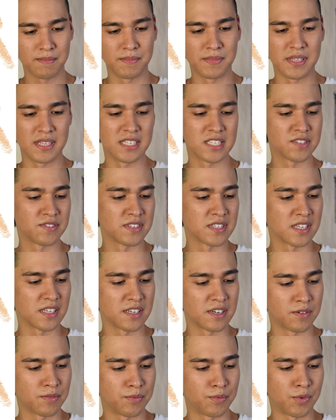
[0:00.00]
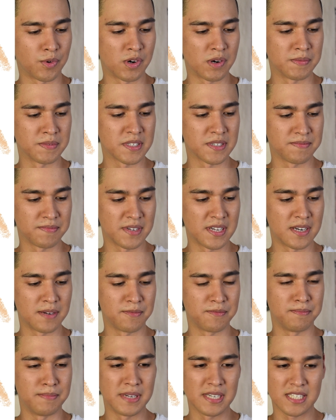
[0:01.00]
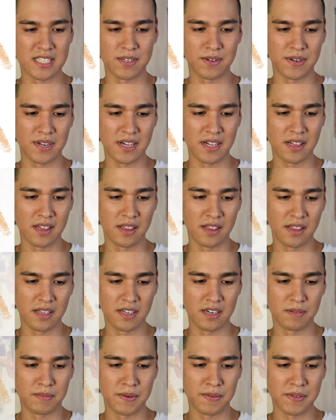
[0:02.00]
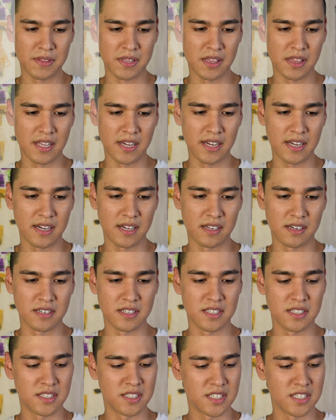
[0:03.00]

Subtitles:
but this one's a little warm, so I'm going to mix it a little bit with the light color,